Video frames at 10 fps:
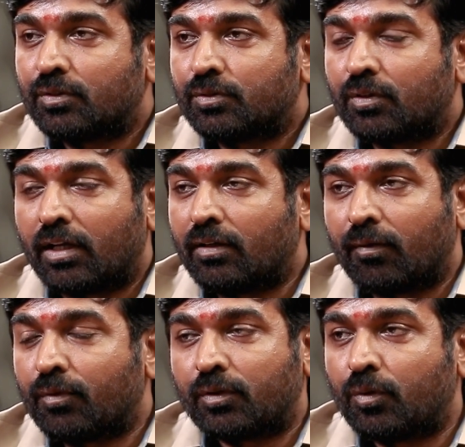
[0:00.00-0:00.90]
So I,
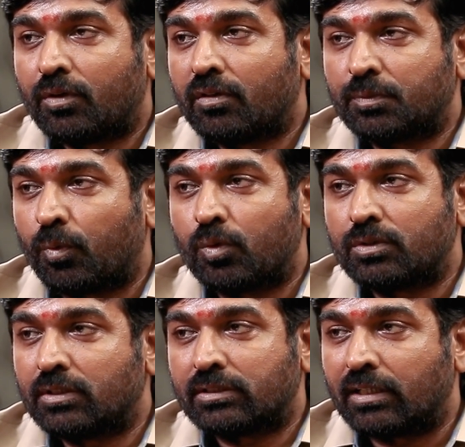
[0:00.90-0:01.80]
I'm not good in
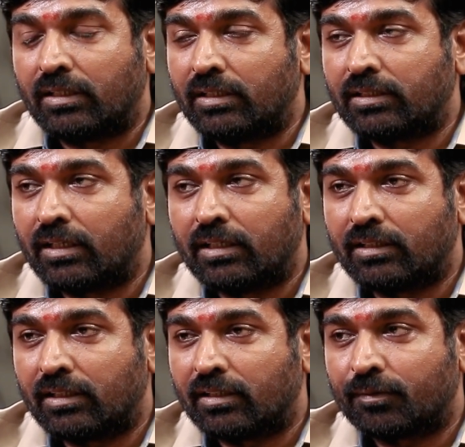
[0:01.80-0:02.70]
sports or studies or
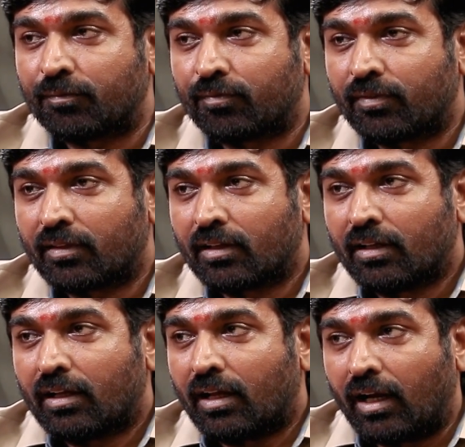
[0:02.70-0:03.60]
anything.
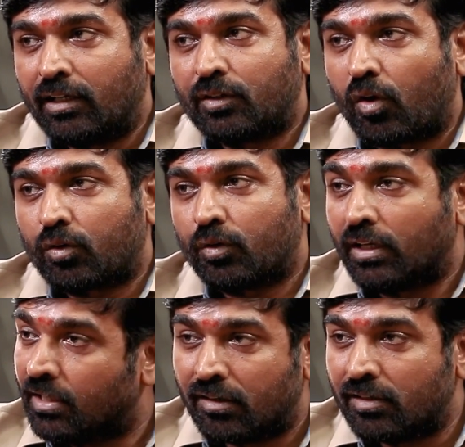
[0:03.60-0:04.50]
I didn't talk to
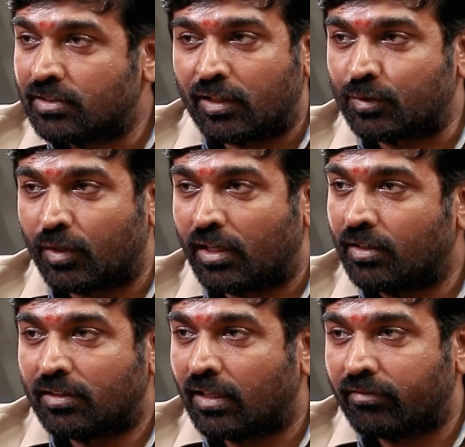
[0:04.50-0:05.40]
any girls also. I
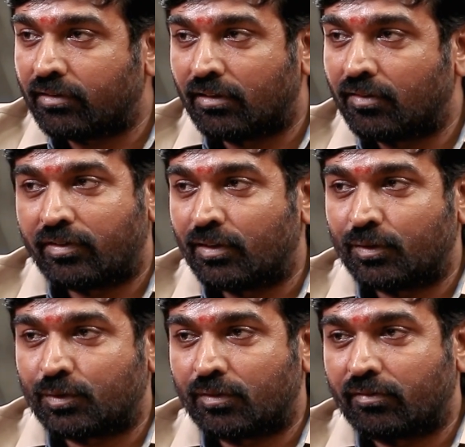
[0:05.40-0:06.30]
didn't have a girlfriend
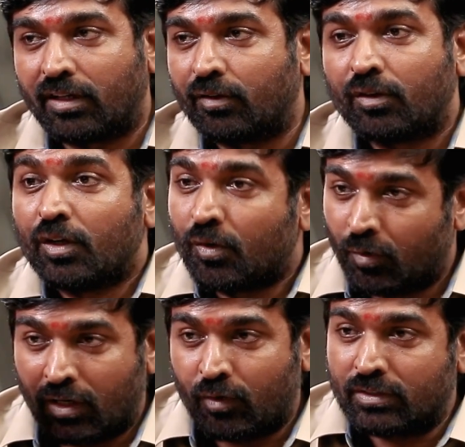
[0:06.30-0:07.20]
also
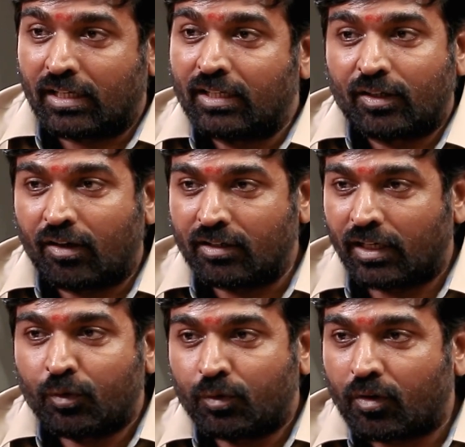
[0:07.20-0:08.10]
while I was studying college.
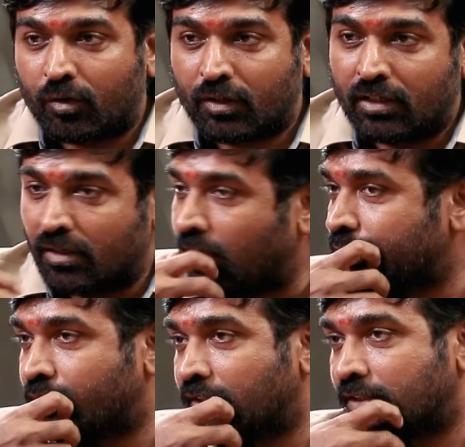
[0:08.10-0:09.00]
I don't talk to any. I
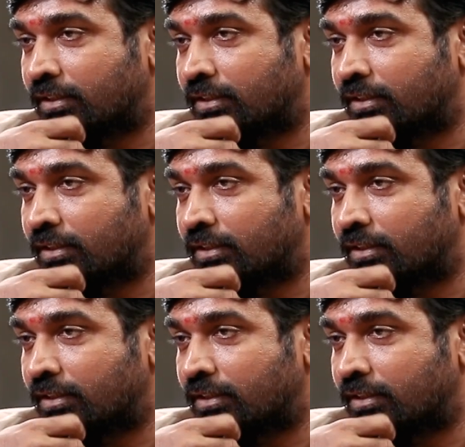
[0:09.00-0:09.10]
was very